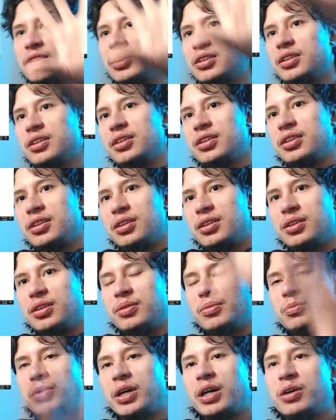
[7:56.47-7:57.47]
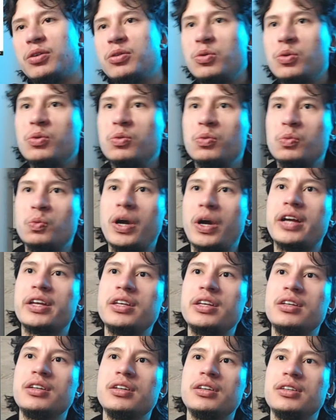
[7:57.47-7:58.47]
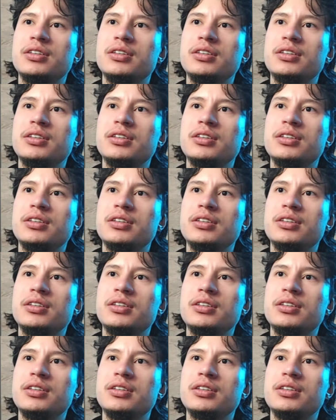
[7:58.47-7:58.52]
Um, well, wacky.